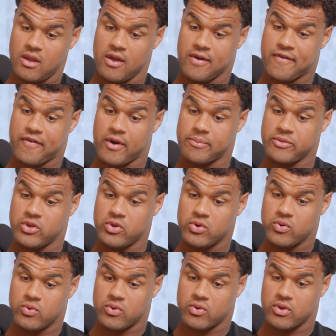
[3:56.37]
from
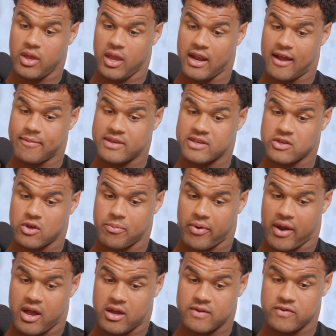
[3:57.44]
you, and I've been so
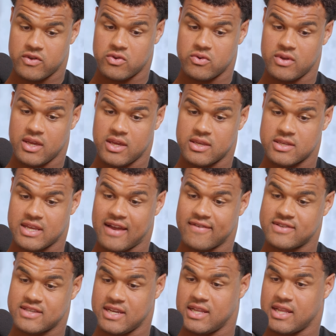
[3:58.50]
proud of you, is I've
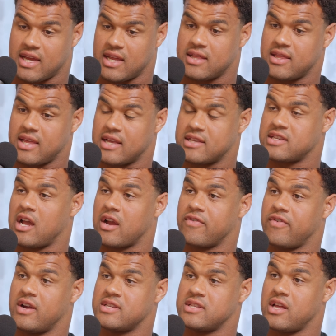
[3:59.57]
seen that that
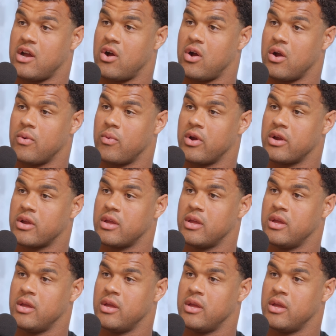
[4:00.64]
sacrifice and that hard work.